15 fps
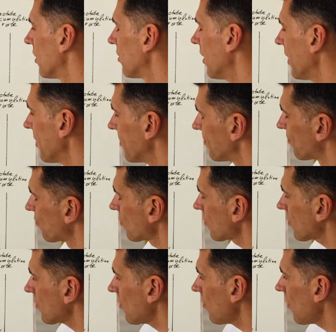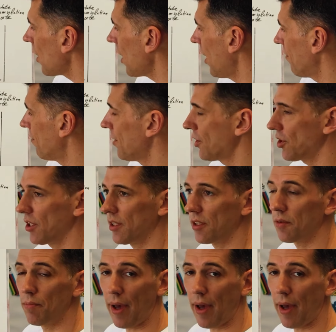right? At which is this